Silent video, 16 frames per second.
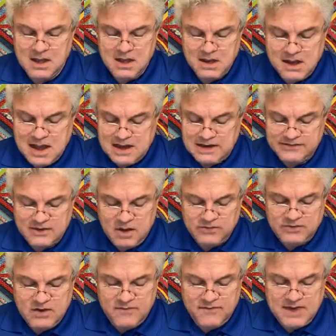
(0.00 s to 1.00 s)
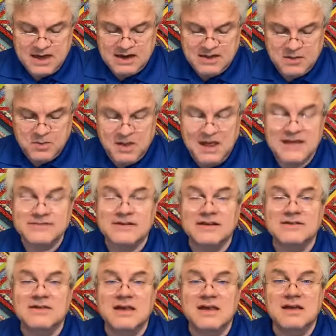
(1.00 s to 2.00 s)
God is also found in the
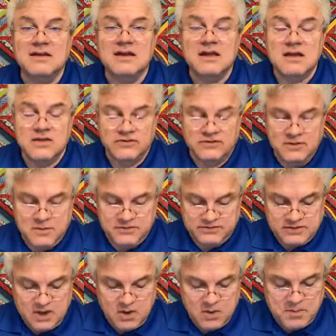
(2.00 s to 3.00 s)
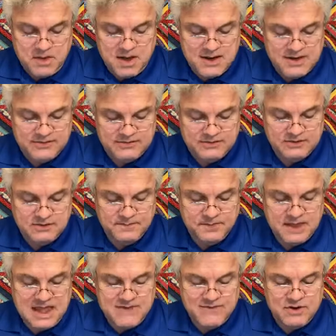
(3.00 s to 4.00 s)
blessings he continues to bestow upon us,
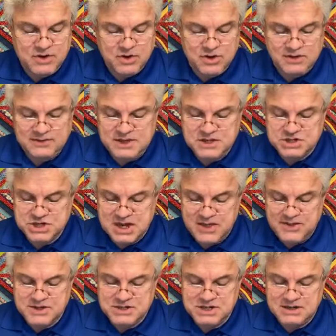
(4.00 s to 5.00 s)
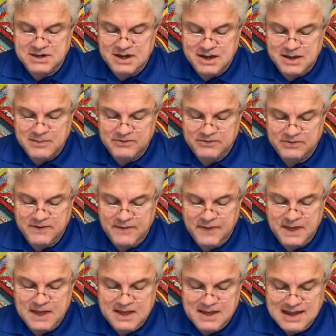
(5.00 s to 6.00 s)
even during these challenging times.
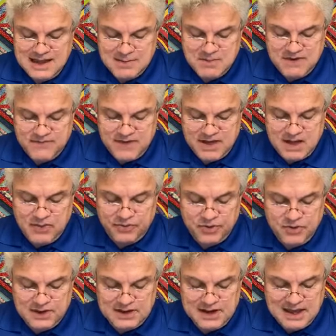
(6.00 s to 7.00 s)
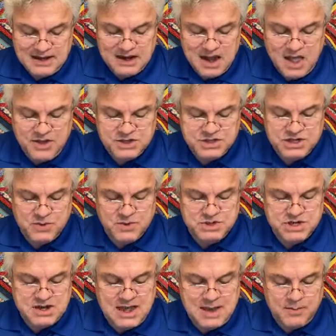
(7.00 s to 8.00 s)
He can be found through the technology which
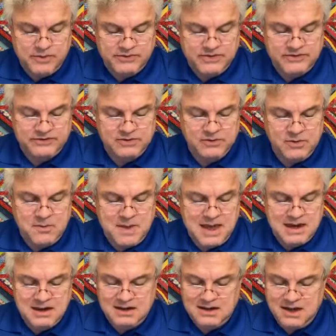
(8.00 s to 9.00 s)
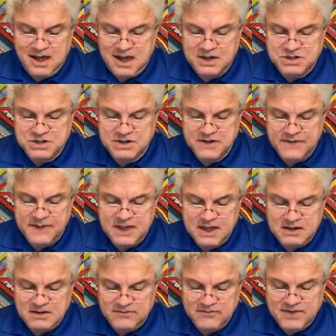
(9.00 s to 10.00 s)
enables us to remain in touch,
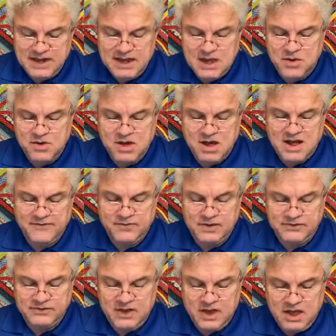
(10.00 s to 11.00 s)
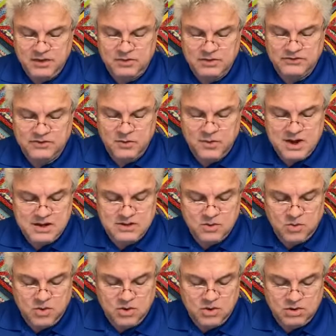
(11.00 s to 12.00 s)
to video conference hundreds around the
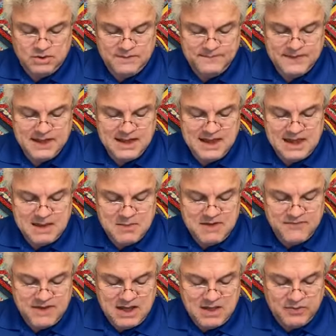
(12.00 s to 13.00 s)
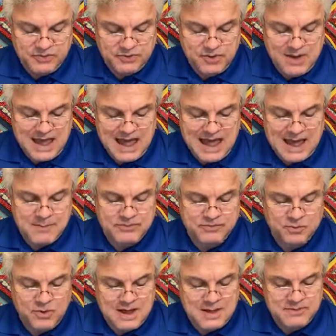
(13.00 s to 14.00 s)
world. He can be found through apps,
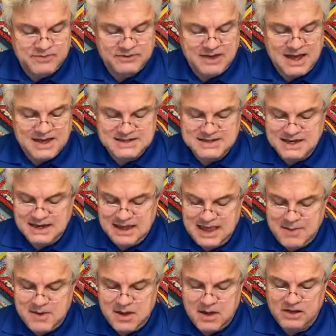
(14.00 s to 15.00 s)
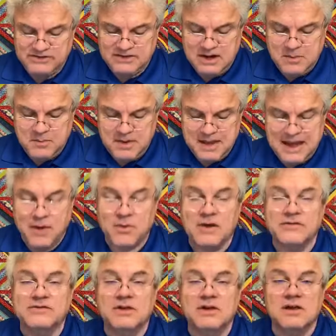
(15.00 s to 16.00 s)
websites, and emails that empower
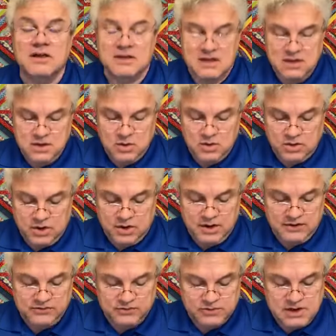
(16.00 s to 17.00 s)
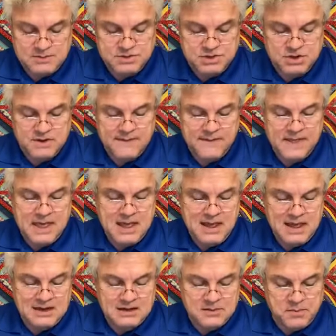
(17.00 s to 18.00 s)
us to continue learning Scripture
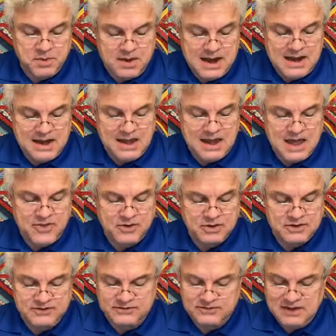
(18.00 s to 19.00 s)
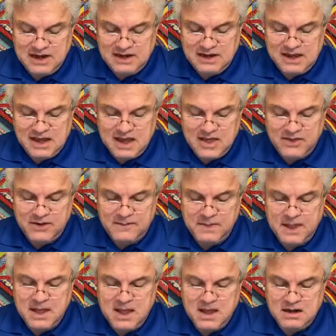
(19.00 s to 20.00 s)
and to pray together, to sing together,
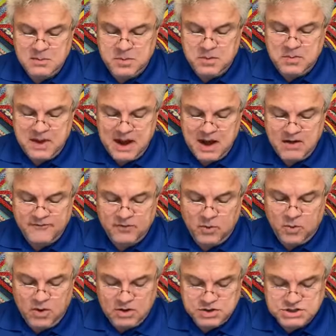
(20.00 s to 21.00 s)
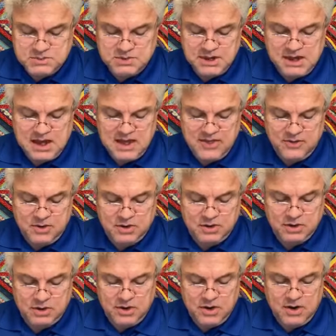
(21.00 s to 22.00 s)
to prepare for worship together, and
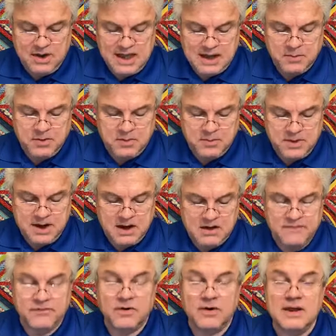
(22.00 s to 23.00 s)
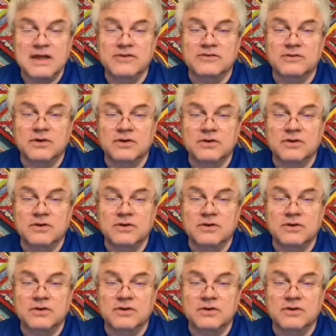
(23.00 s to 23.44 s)
to learn how to prepare for Easter